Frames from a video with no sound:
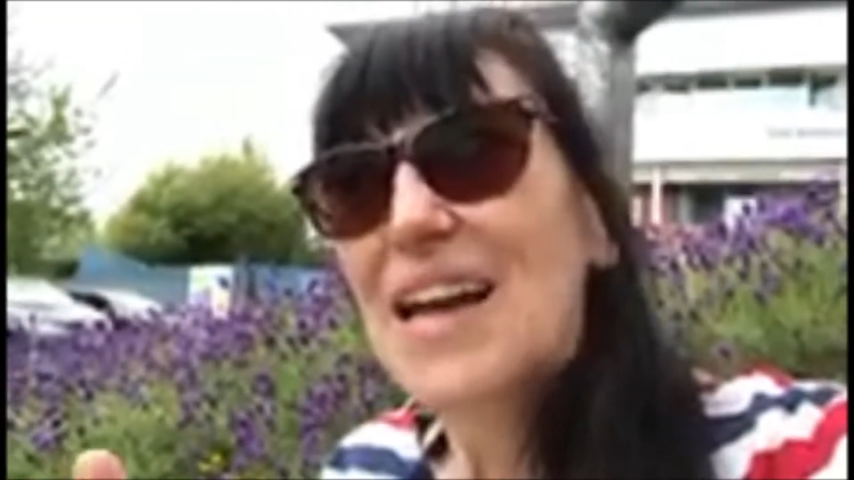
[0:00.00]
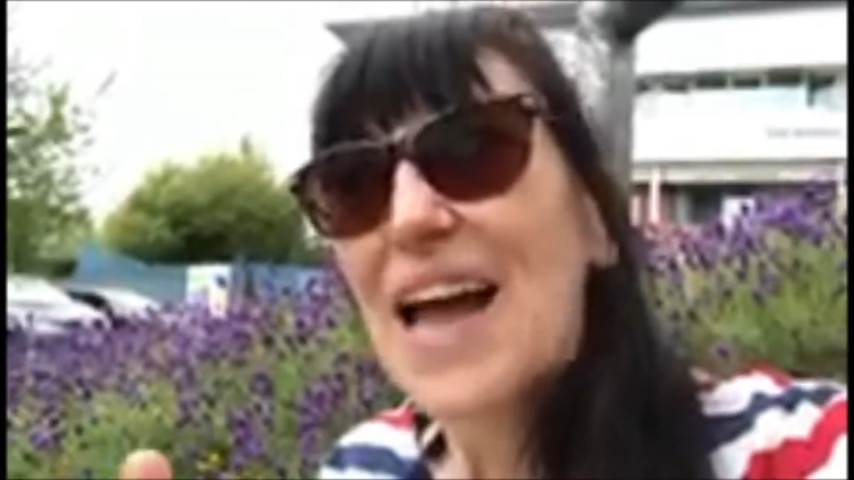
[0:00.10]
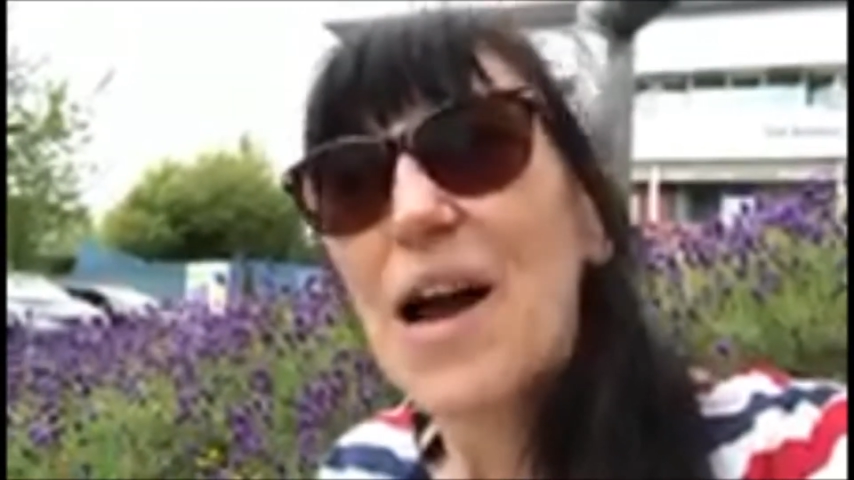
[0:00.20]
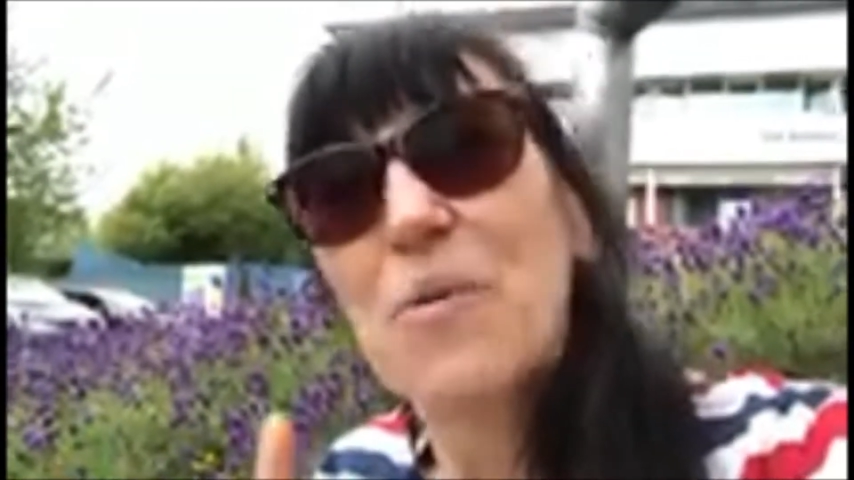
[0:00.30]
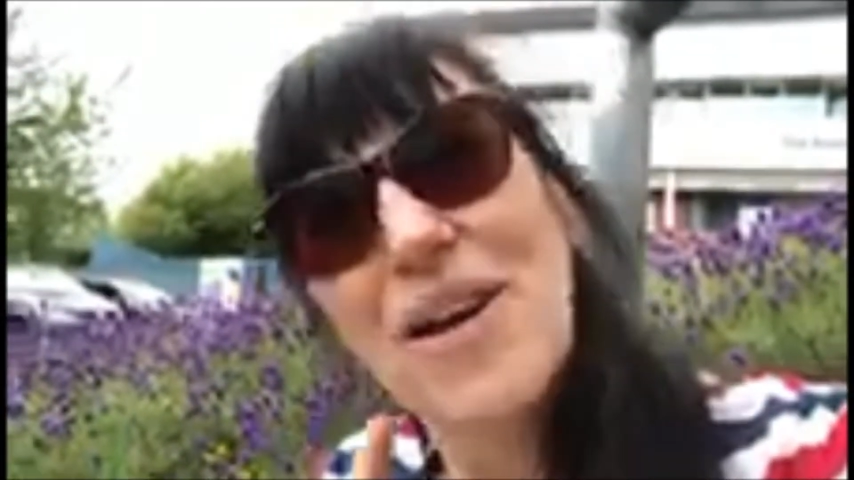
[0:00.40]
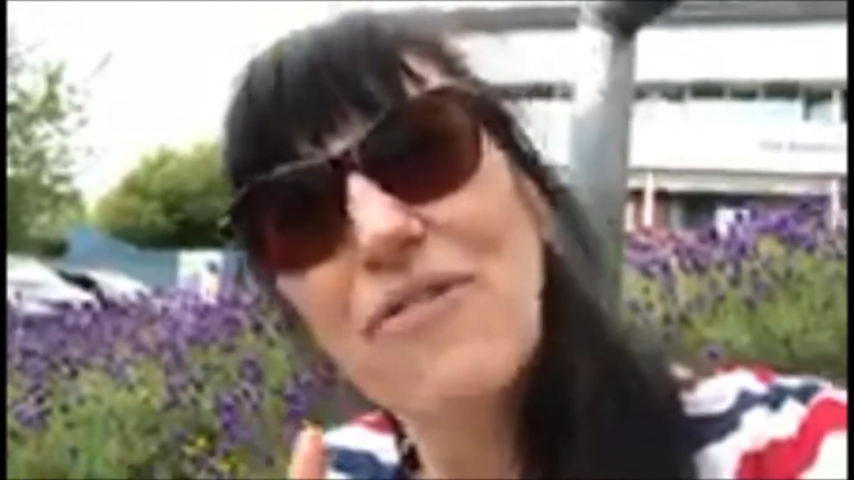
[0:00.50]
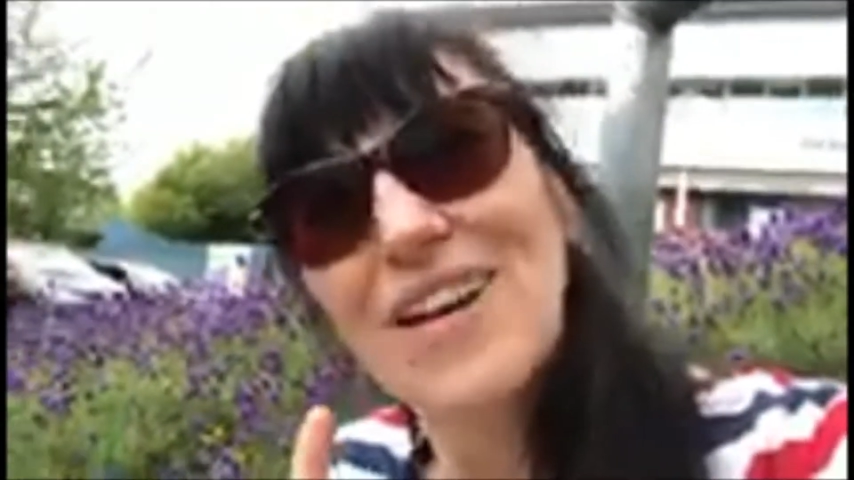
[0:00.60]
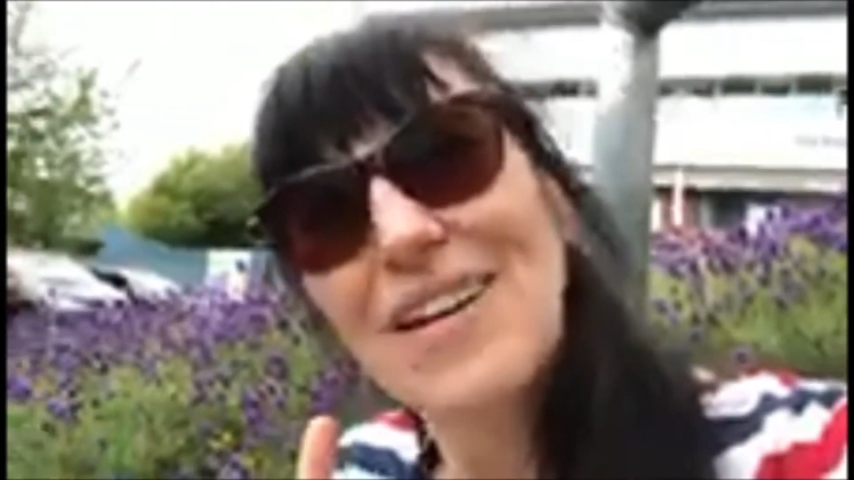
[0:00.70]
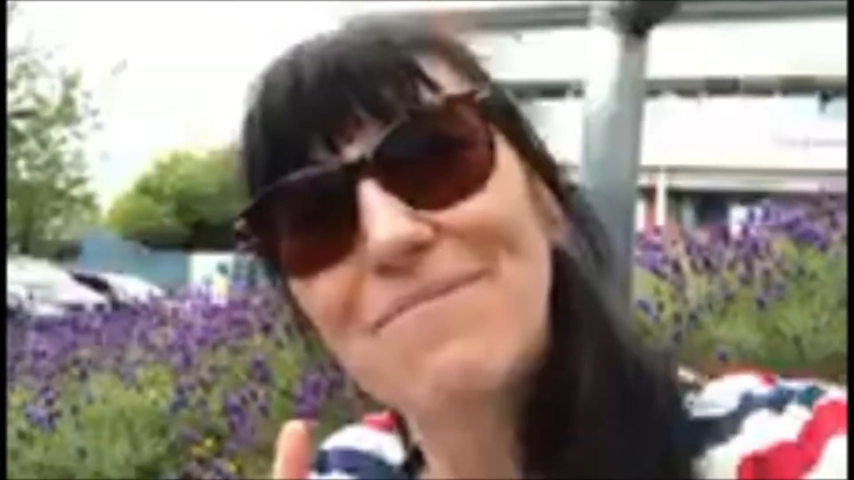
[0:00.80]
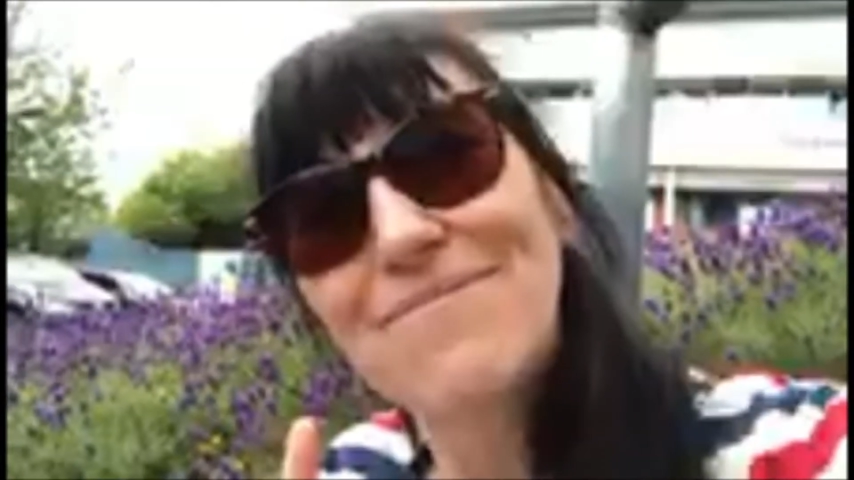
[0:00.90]

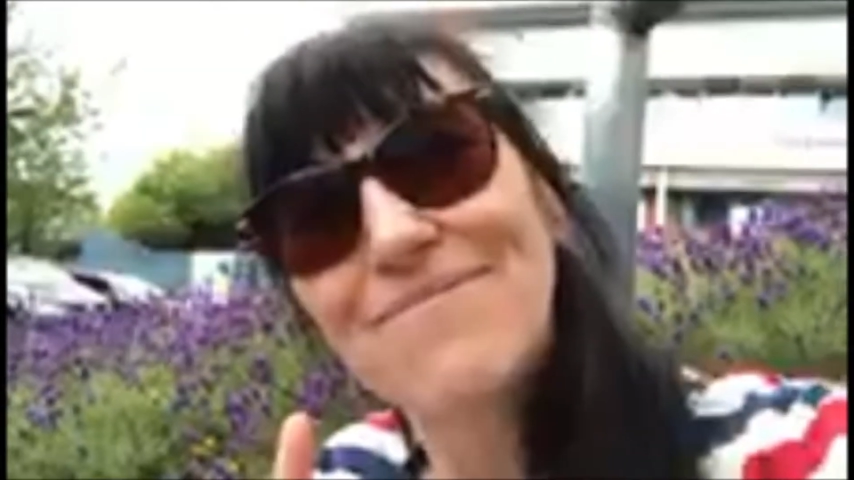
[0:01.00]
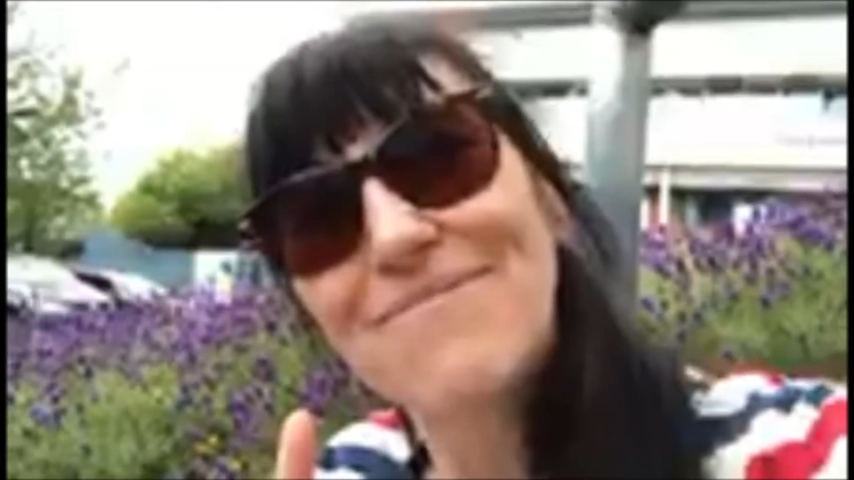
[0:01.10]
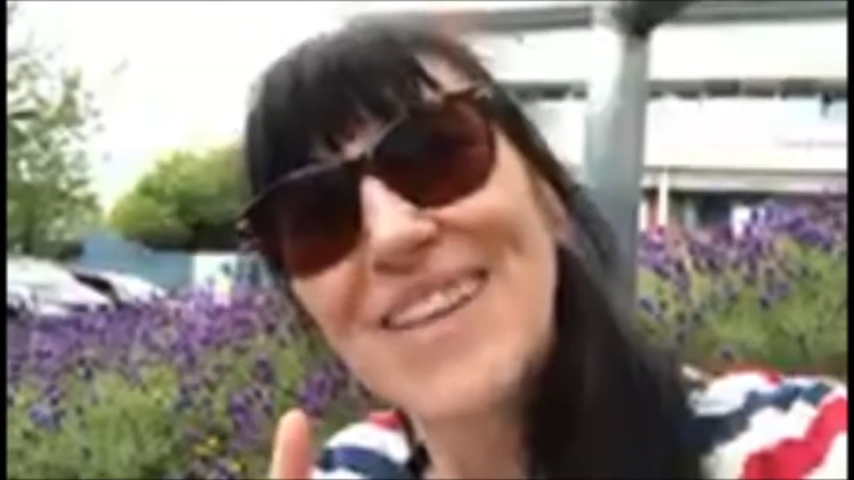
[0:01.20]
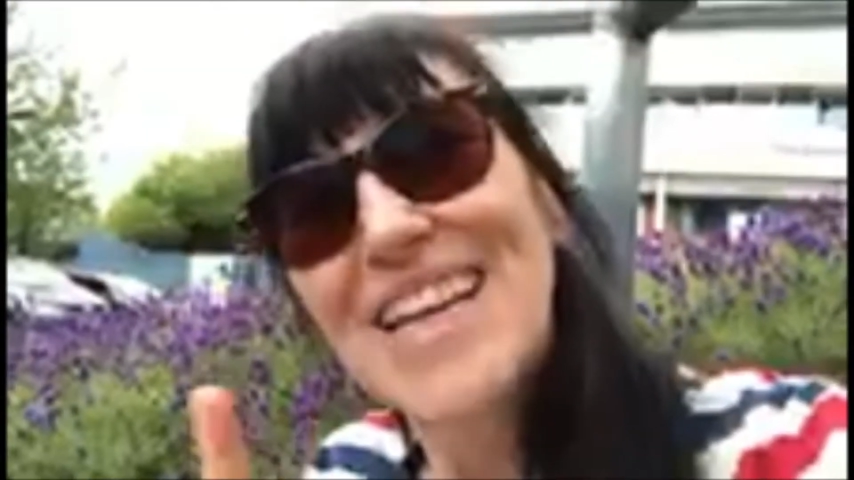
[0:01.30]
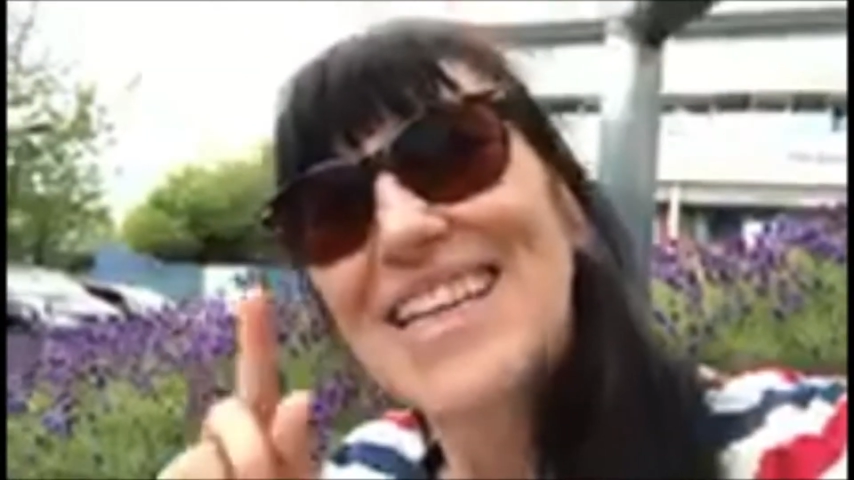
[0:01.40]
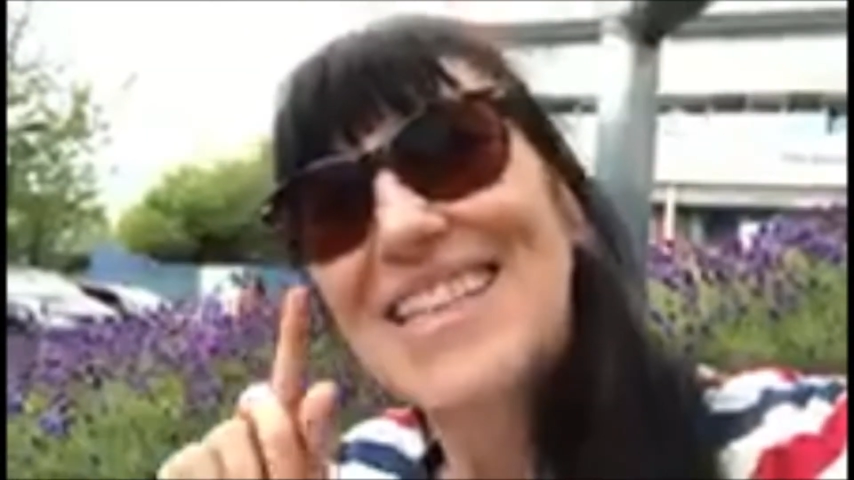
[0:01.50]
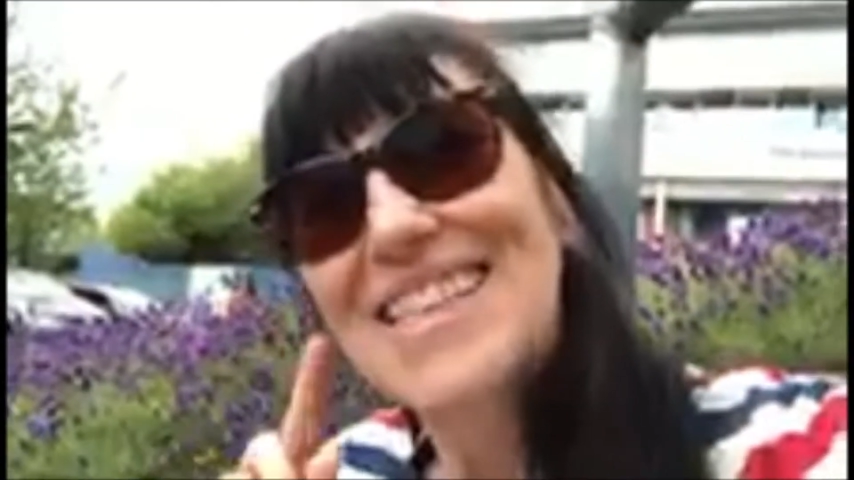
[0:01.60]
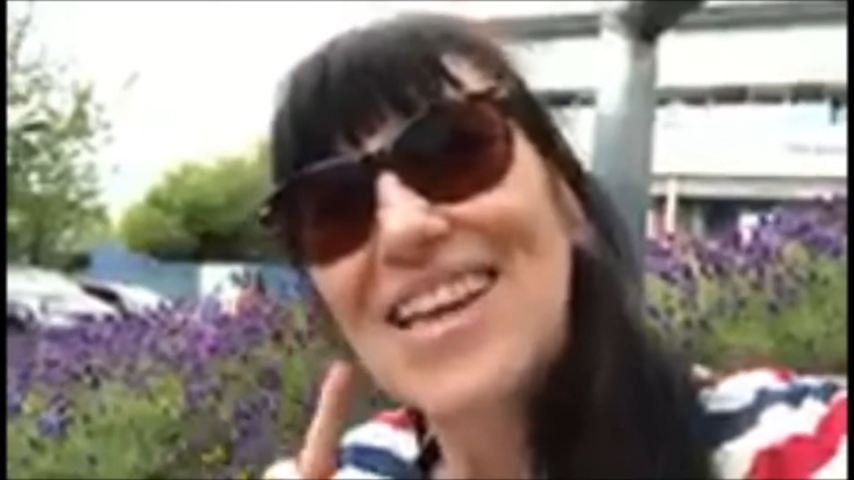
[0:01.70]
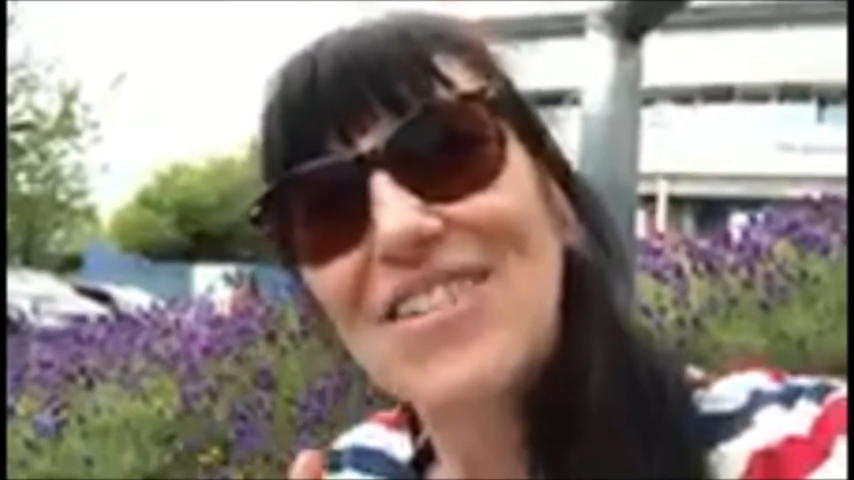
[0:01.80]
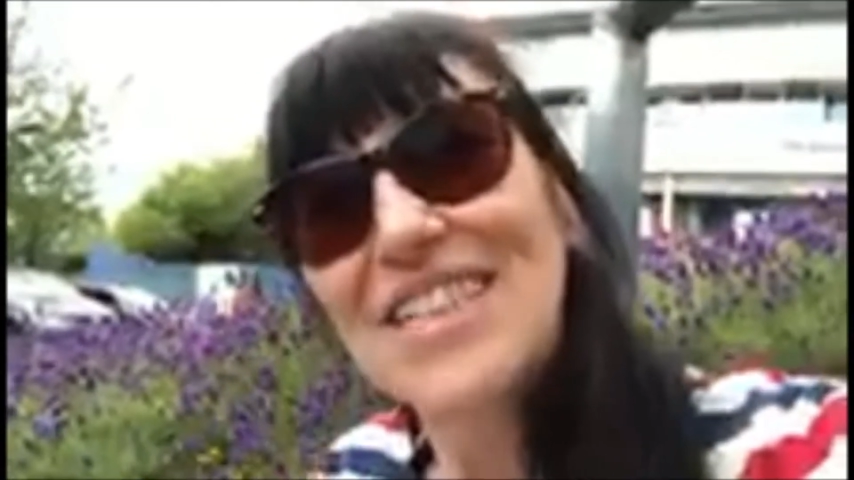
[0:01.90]
However, there